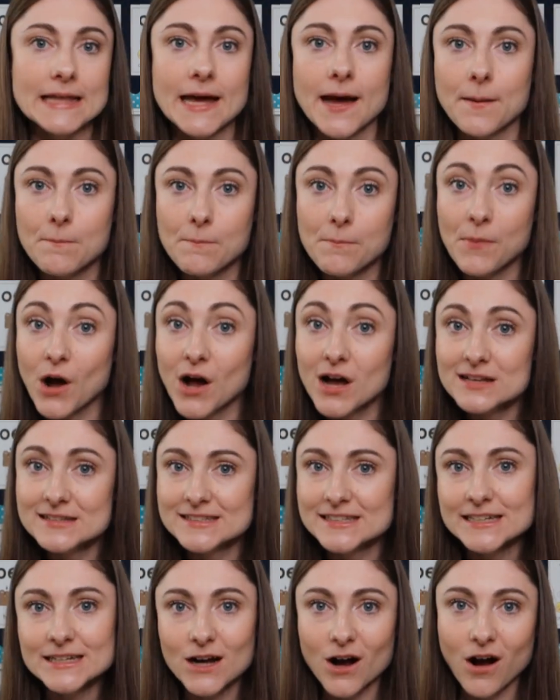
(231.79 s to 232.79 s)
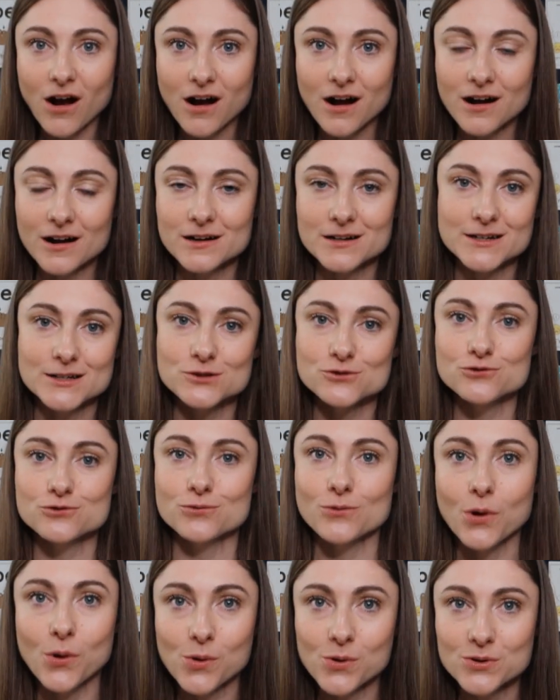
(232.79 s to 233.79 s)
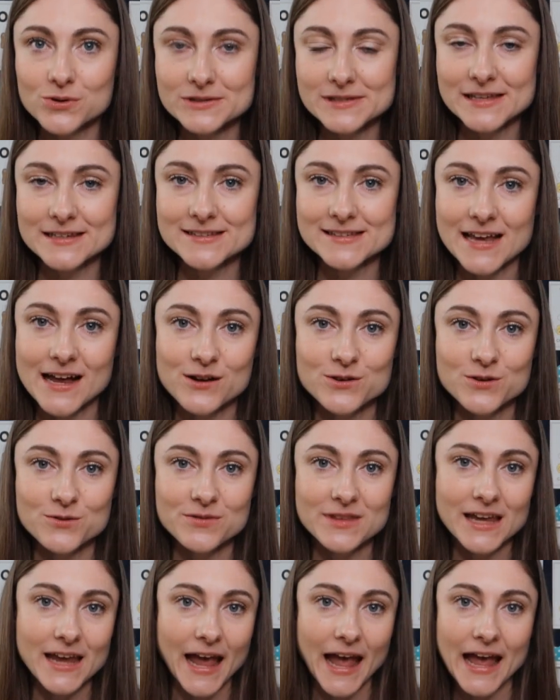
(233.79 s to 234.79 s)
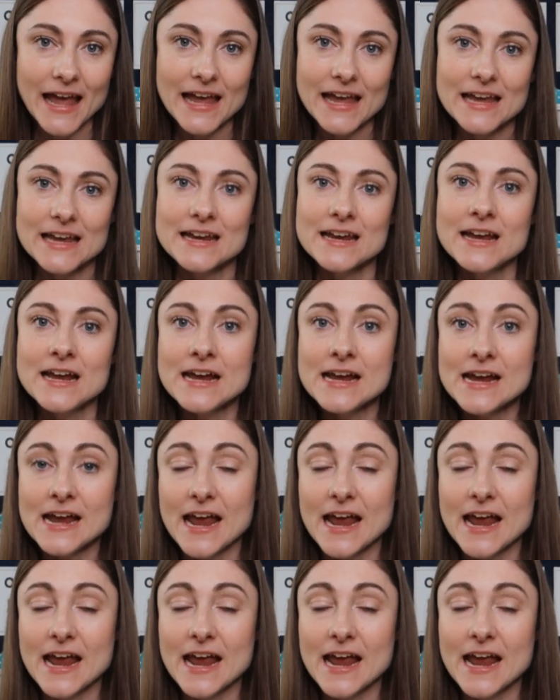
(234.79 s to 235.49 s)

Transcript: That bossy R controls the sound of the A,